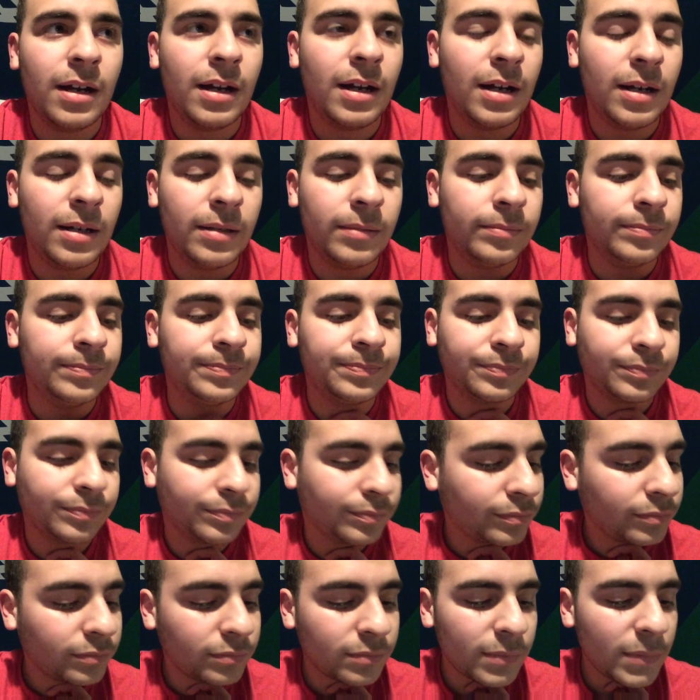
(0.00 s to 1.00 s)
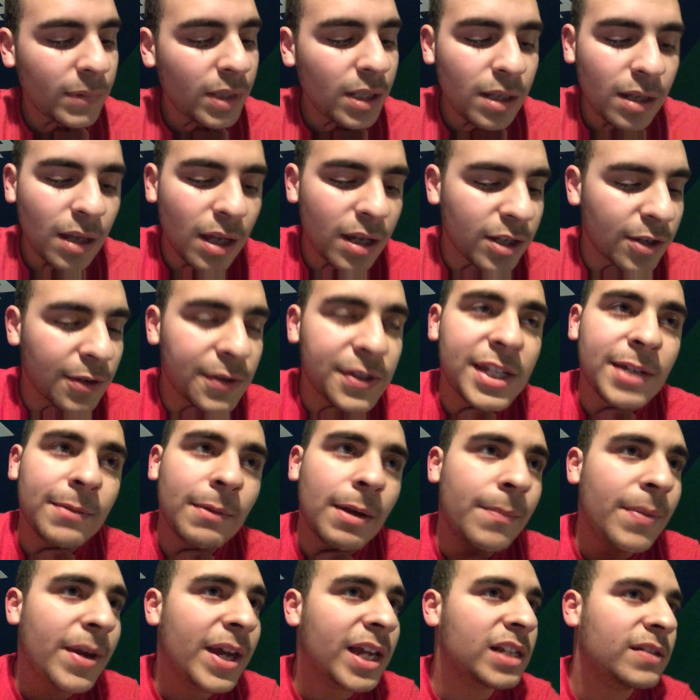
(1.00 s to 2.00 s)
You'll see
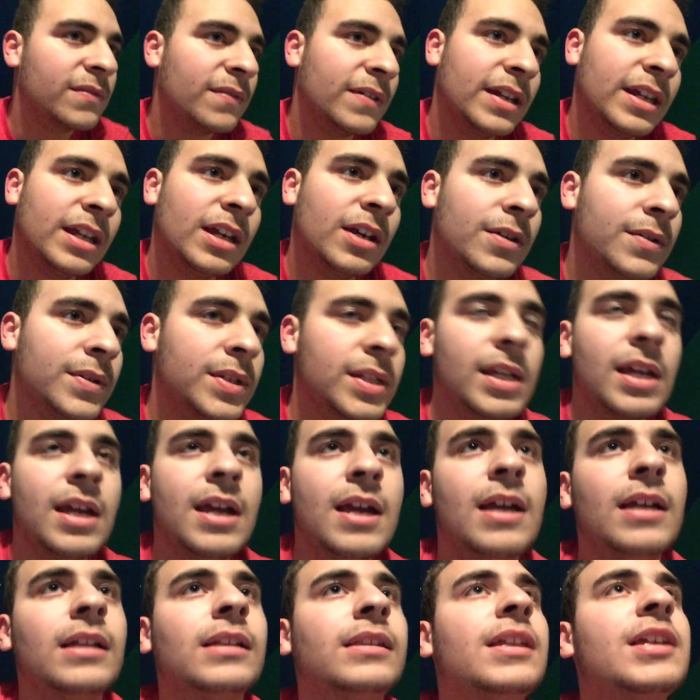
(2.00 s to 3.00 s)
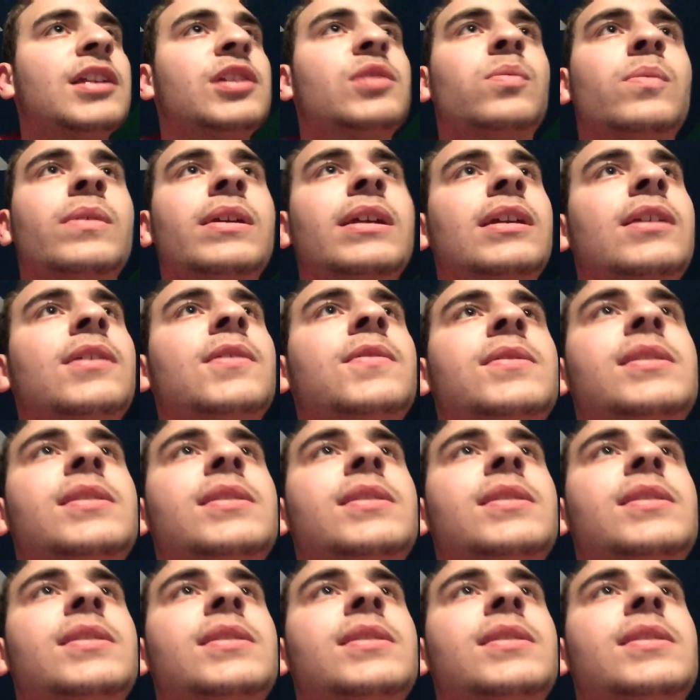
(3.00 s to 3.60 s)
my picks videos this week.